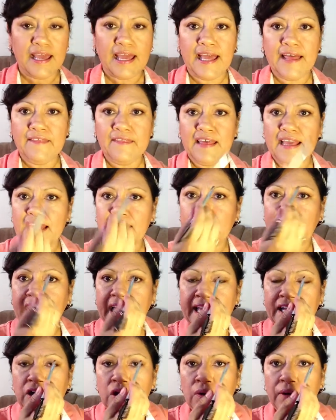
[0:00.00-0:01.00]
And then
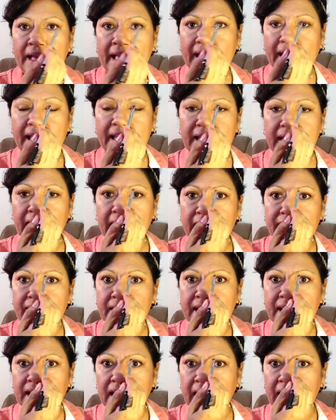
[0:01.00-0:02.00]
I go ahead and
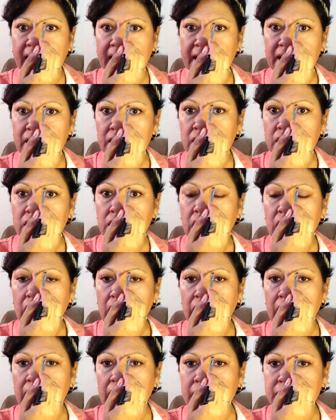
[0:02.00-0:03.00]
then I
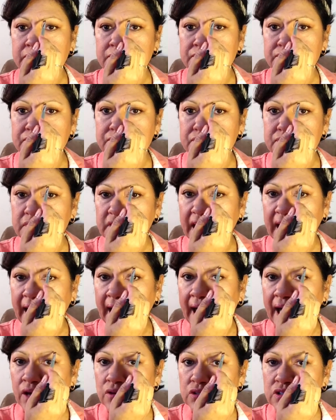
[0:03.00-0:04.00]
um,
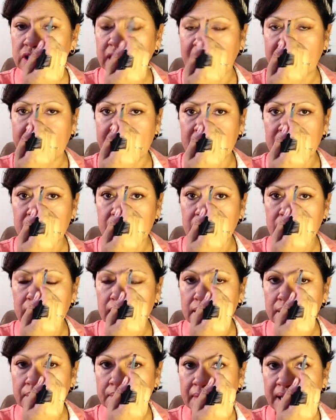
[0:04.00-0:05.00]
outline
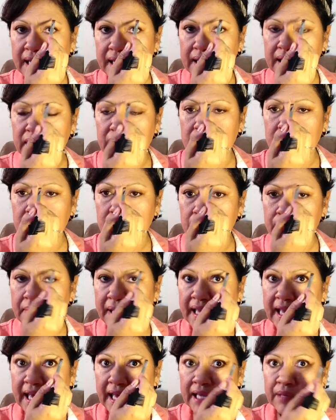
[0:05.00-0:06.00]
my,
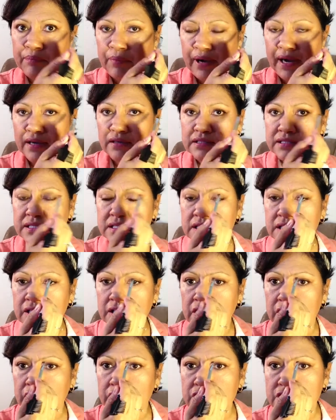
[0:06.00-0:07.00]
my eyebrows.
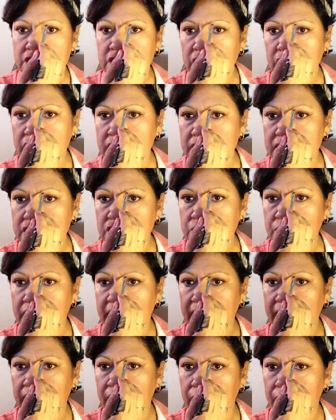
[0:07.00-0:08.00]
So this is what I
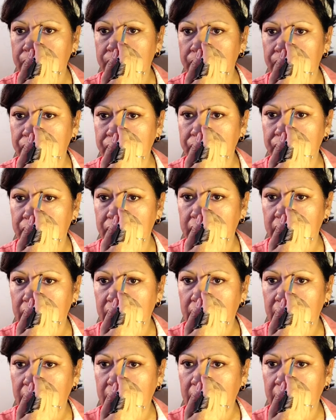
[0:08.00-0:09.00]
do.
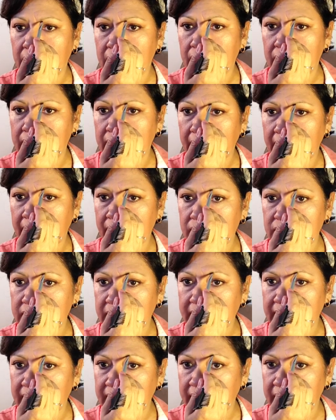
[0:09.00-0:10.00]
I'll
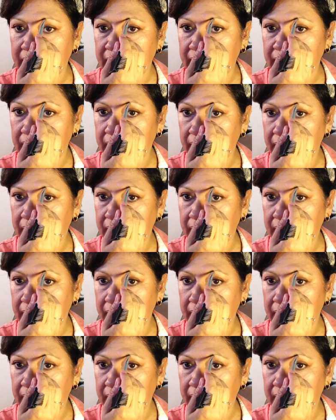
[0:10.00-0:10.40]
outline here.